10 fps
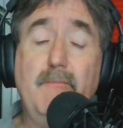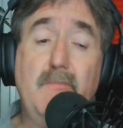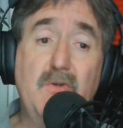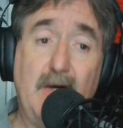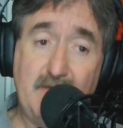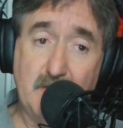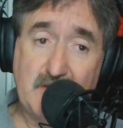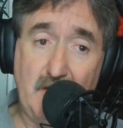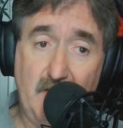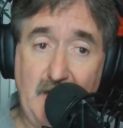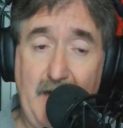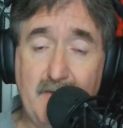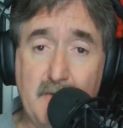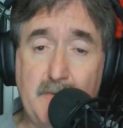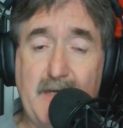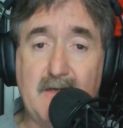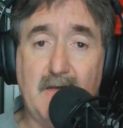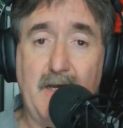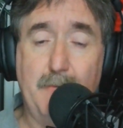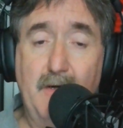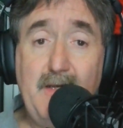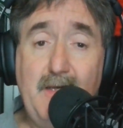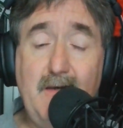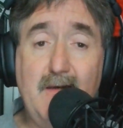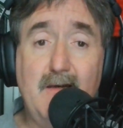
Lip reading: You have to sell a lot of them to make a lot of money,